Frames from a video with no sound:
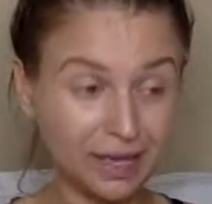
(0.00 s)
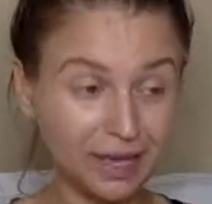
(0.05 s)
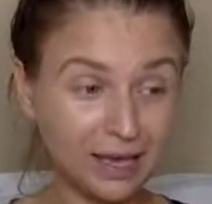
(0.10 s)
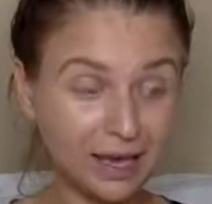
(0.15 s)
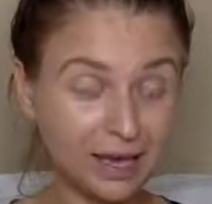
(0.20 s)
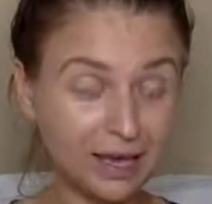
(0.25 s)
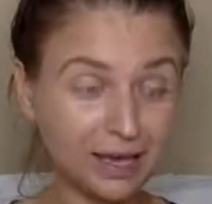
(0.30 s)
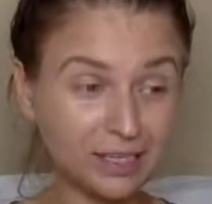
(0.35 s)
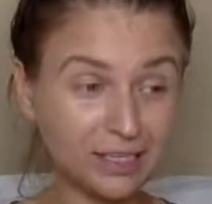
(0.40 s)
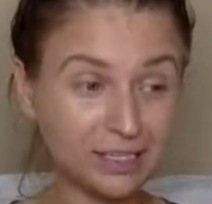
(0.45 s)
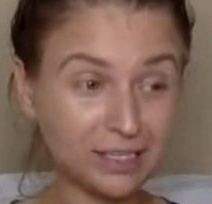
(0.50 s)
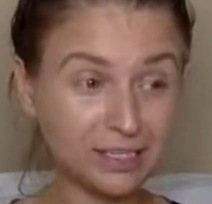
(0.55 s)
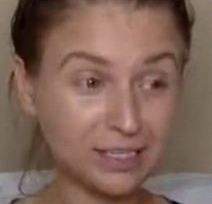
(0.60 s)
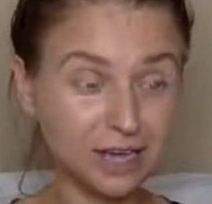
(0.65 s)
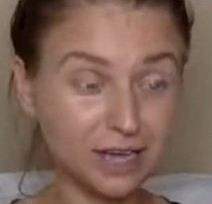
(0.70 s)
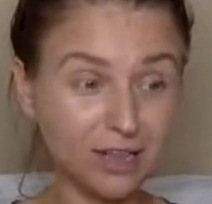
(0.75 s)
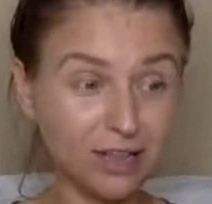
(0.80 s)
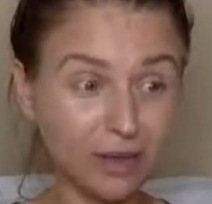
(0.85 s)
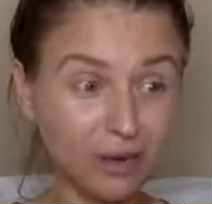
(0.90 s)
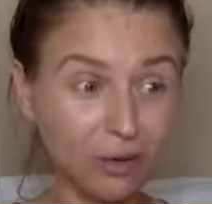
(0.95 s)
And I just
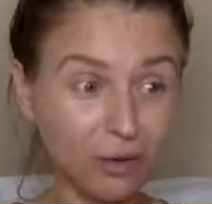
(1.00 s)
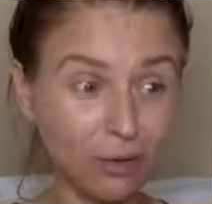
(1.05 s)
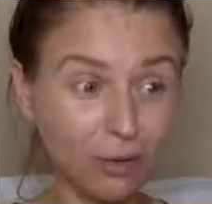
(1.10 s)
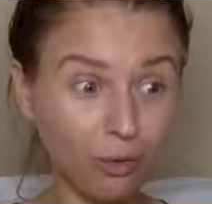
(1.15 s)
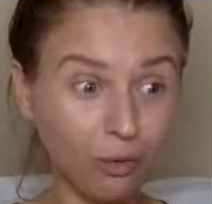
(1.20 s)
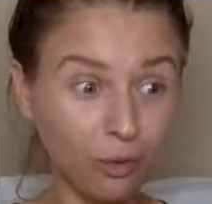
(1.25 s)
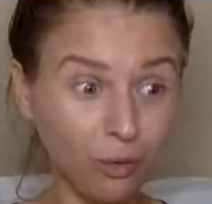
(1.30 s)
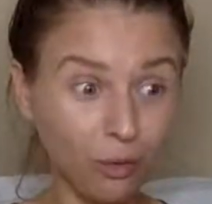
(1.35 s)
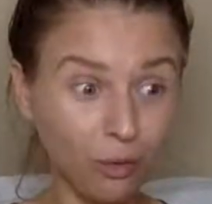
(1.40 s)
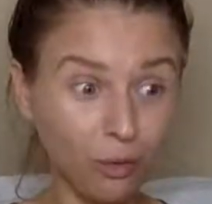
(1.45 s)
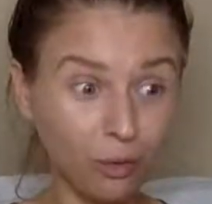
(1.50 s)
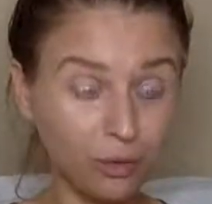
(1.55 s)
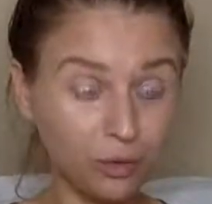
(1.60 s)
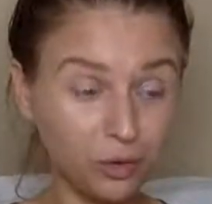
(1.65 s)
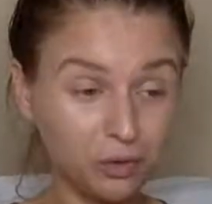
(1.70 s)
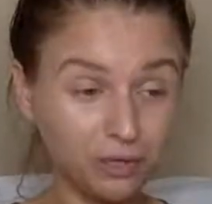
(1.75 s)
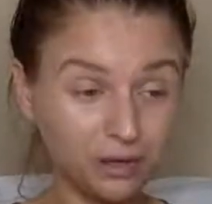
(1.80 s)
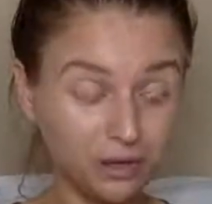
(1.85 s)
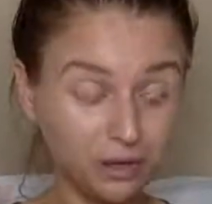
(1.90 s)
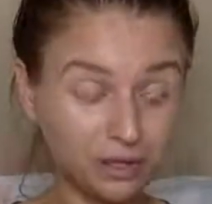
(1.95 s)
saw that whole
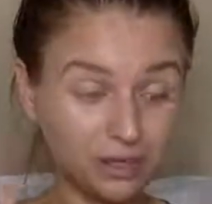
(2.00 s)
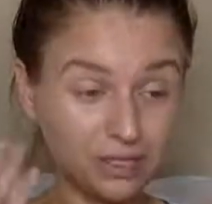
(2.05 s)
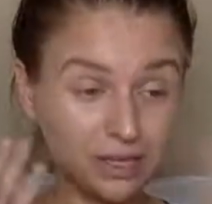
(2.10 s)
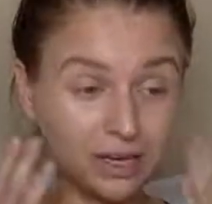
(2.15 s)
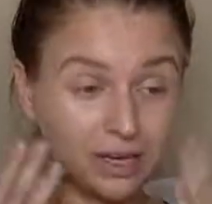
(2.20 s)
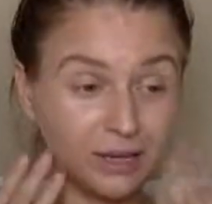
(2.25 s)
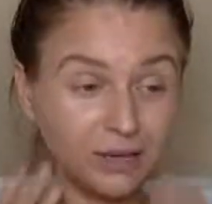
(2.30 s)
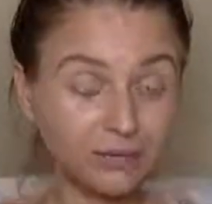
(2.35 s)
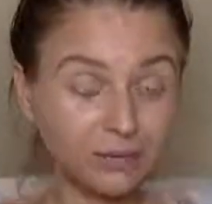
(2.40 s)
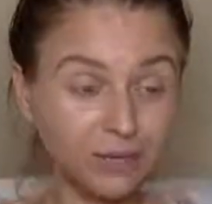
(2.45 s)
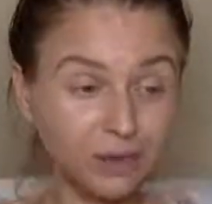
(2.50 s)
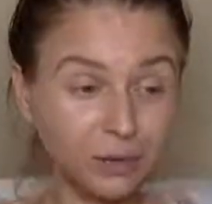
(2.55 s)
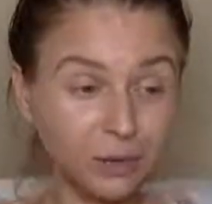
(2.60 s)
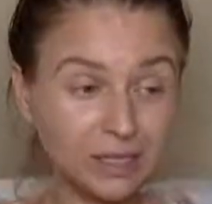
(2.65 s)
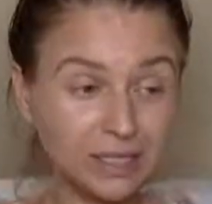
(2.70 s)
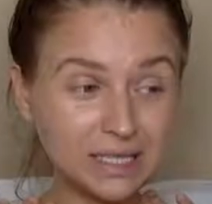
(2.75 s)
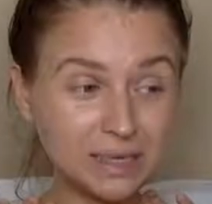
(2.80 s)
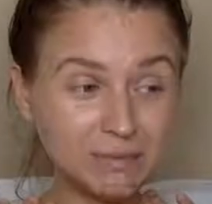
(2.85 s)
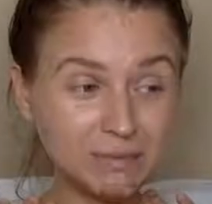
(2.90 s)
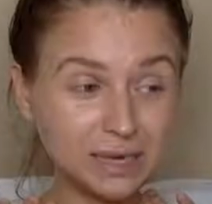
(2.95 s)
movie and I was like,
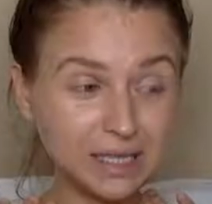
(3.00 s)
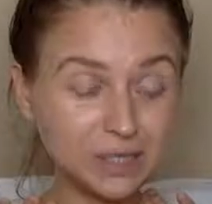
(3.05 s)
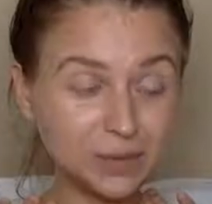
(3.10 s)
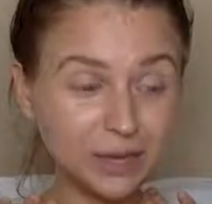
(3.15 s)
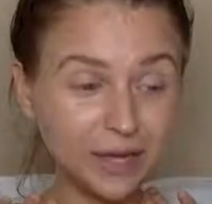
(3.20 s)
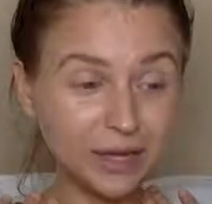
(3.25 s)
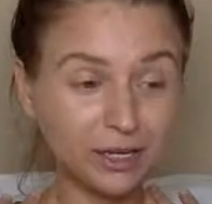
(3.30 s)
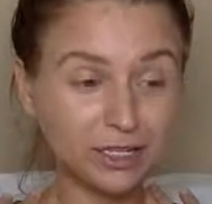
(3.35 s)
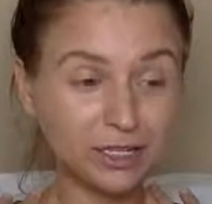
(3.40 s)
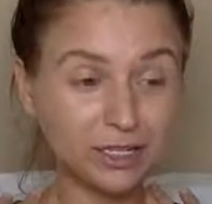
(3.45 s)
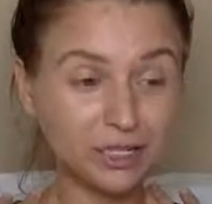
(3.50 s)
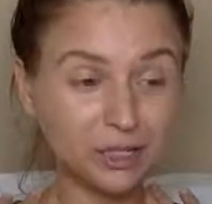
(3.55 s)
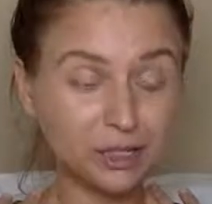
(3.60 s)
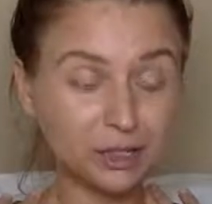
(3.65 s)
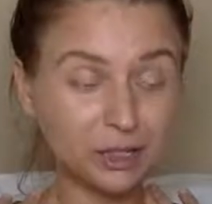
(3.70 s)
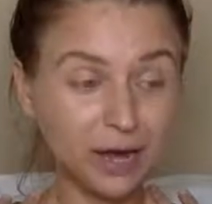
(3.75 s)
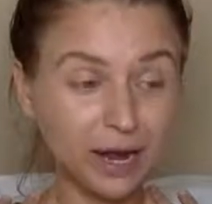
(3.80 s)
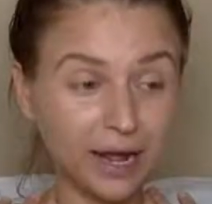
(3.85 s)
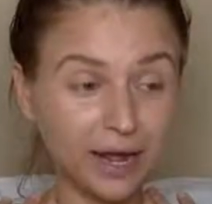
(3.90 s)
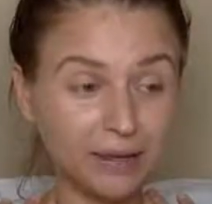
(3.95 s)
what's the best way I could
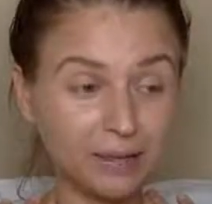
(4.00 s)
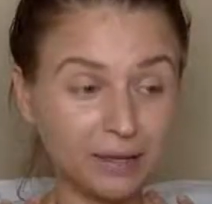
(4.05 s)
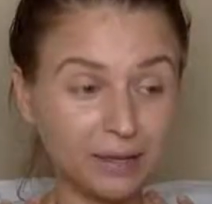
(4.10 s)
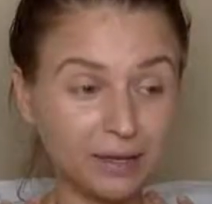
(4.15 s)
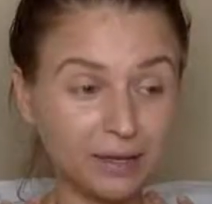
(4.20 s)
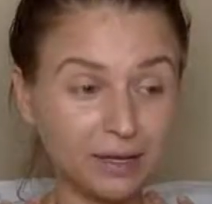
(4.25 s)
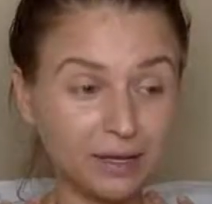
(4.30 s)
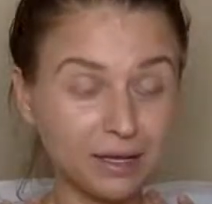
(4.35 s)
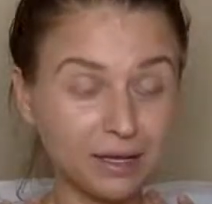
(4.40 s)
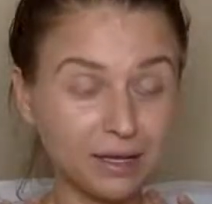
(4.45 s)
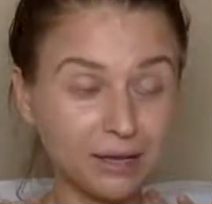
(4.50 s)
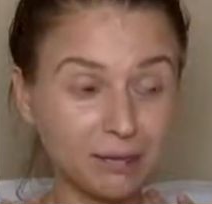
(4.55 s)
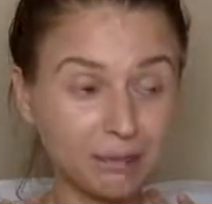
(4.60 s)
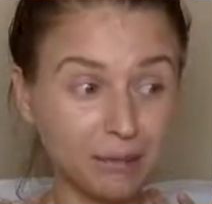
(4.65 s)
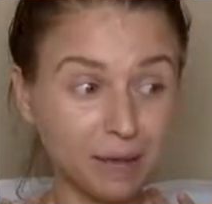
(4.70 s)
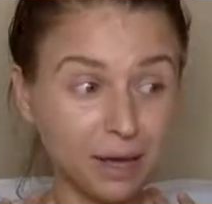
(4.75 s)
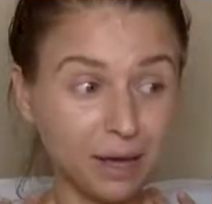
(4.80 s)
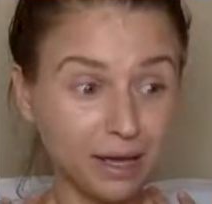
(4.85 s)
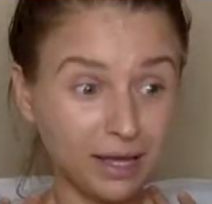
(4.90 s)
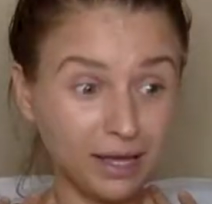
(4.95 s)
describe
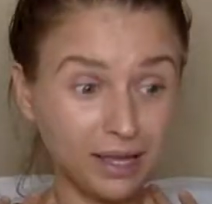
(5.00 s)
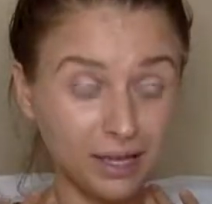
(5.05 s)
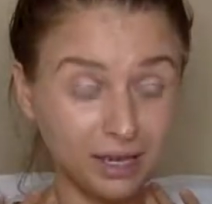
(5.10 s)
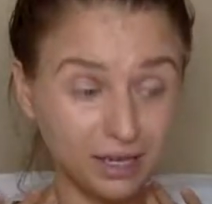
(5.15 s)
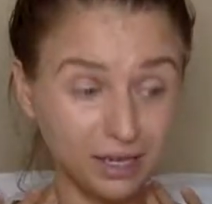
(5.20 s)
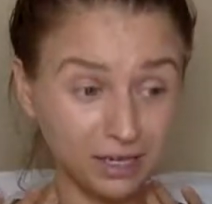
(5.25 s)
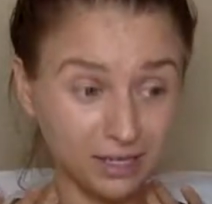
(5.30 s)
my year?